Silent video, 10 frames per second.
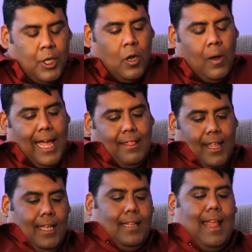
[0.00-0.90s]
you know, I
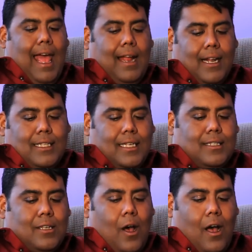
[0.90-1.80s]
think that it's
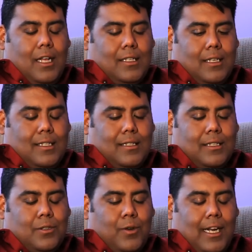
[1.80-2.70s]
it's uh, it's it's
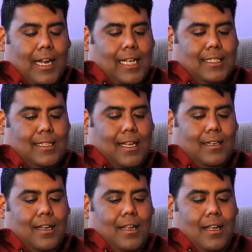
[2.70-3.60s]
it's really nice
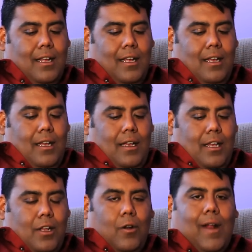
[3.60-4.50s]
that
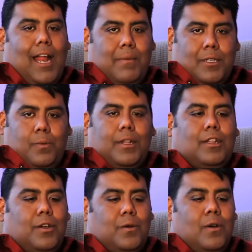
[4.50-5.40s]
you know grandma's with
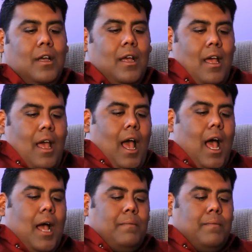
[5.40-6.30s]
you,
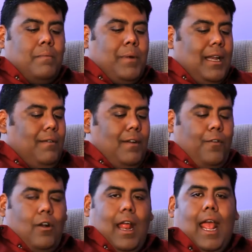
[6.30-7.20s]
um, but even
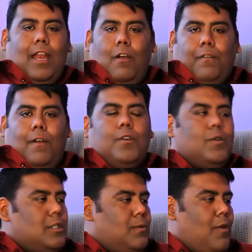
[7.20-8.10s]
for any of our
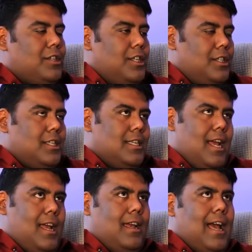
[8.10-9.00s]
viewers watching
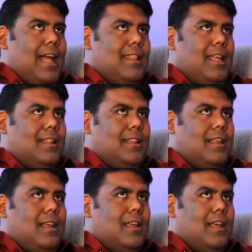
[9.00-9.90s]
today, I think
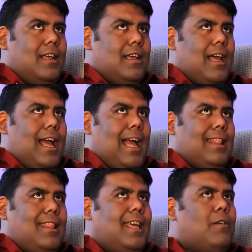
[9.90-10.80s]
I
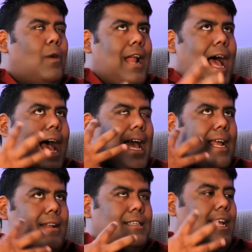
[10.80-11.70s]
think what
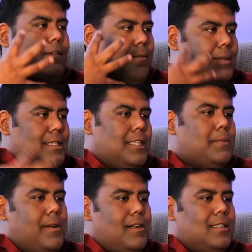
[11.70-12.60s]
I take from this
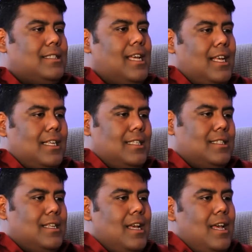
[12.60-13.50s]
experience
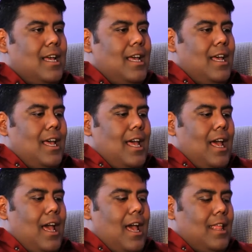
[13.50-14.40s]
is
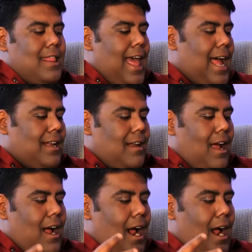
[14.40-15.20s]
that